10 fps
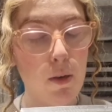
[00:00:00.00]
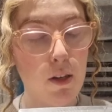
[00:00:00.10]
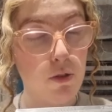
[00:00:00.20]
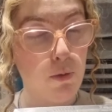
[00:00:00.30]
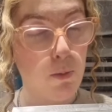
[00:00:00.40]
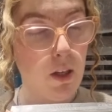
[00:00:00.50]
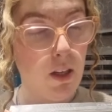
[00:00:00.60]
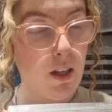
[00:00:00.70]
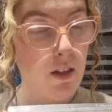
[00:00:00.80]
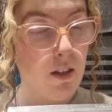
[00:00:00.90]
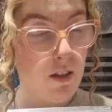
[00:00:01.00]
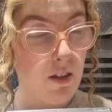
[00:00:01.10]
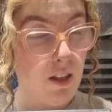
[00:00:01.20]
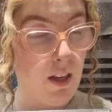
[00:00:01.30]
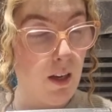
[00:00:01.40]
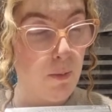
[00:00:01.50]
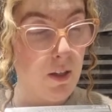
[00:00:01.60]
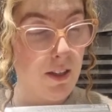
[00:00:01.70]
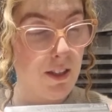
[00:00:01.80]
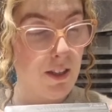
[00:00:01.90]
Pencil Me In the Abyss